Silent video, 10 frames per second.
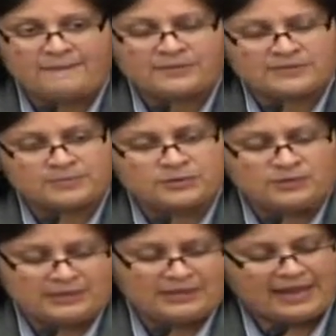
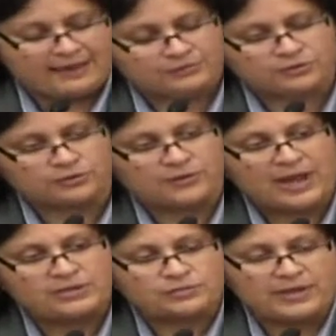Subsequently, after
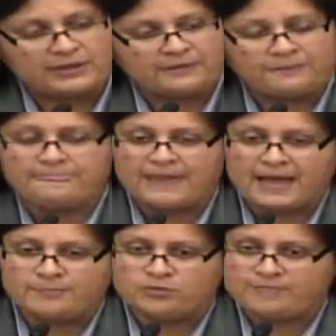graduating,
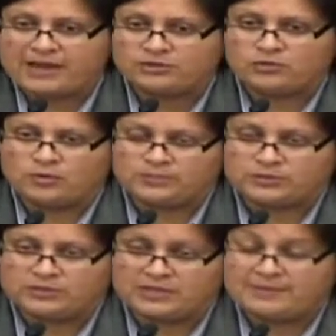I moved back to Corpus
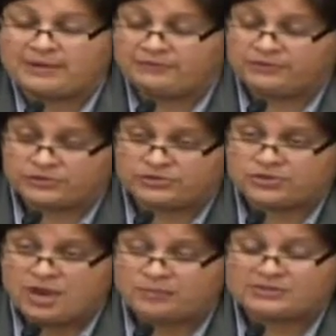Christi, and my first
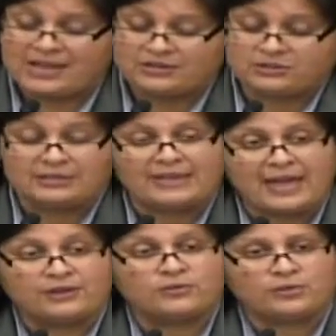job was actually in
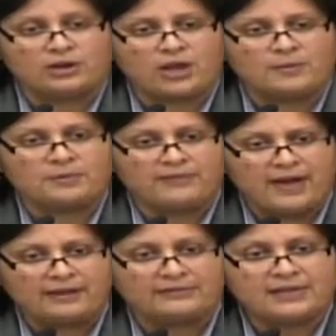County Court of Law Number
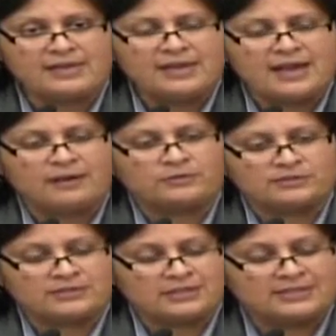5. I
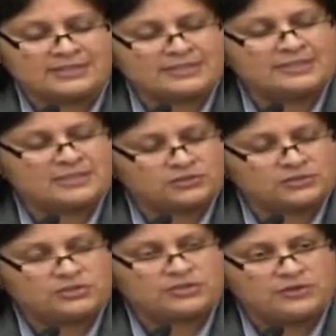was the assistant
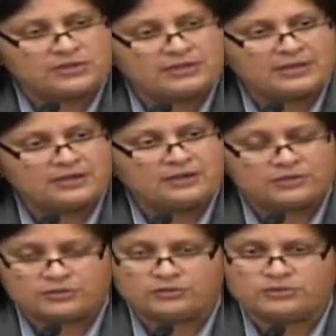district attorney there
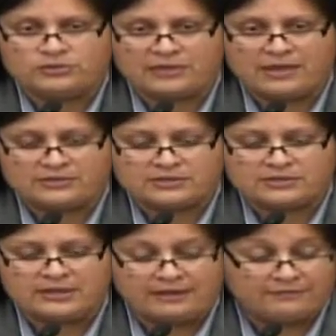until
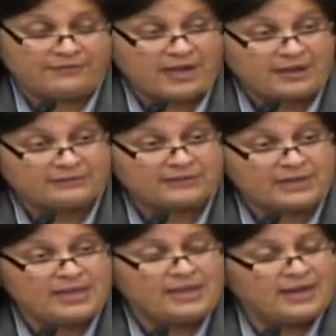2005.
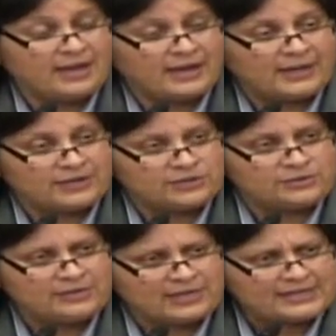
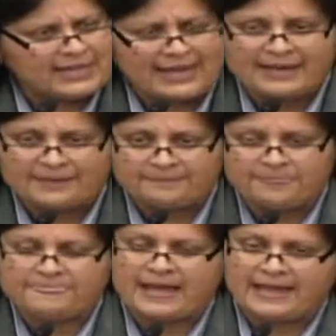During time,
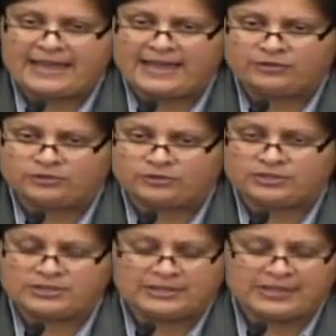I
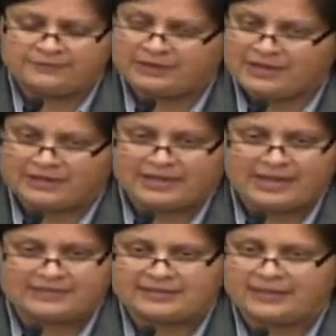handled every kind of
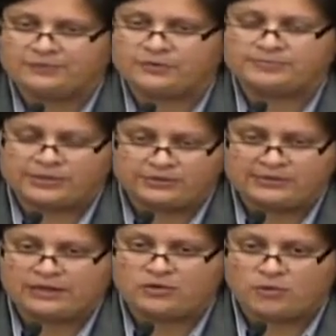case that ever appeared in
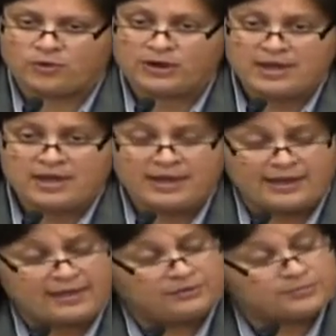that court. I
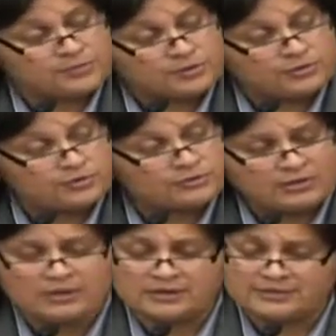handled murders,
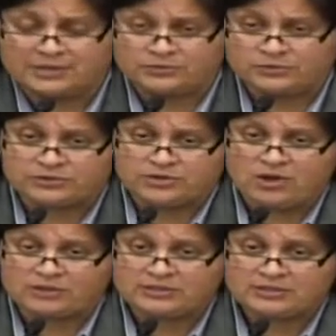sexual
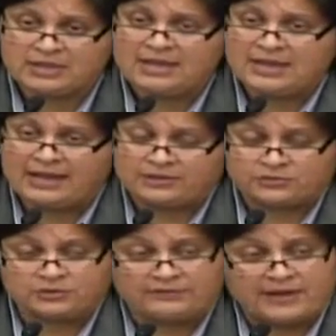assaults. I
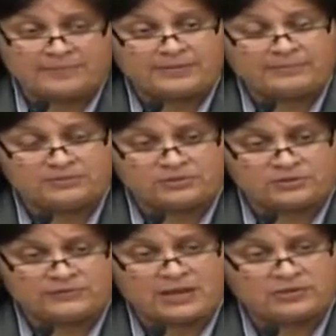certified
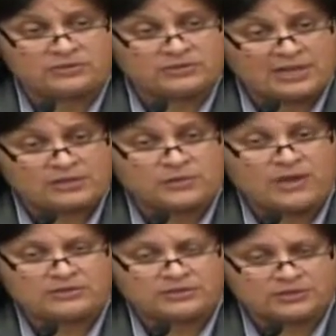juveniles to stand
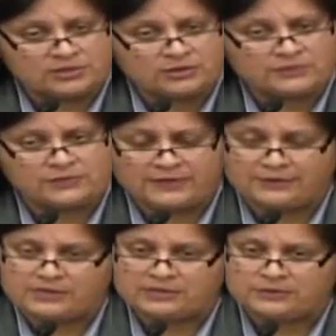trials on adults for
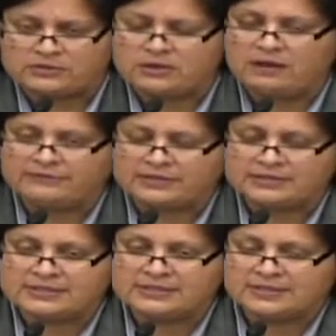very serious
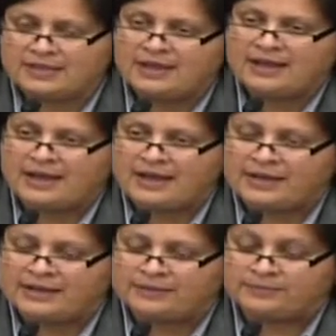offenses.
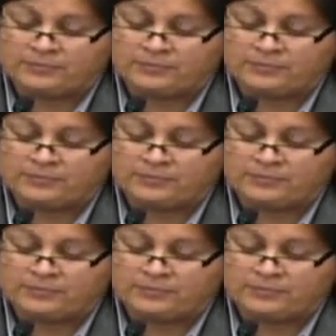I